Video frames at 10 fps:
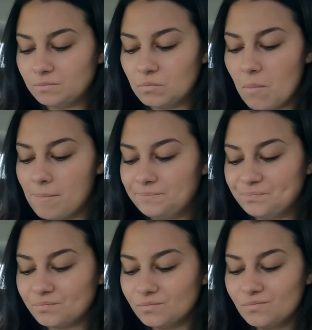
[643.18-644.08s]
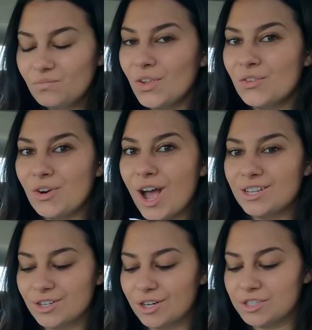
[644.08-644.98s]
They're not
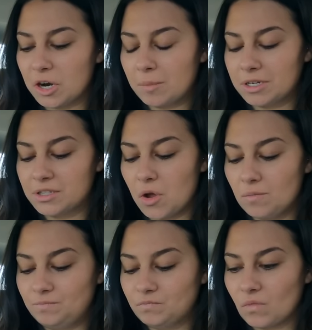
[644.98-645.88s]
as good as Starbucks, though.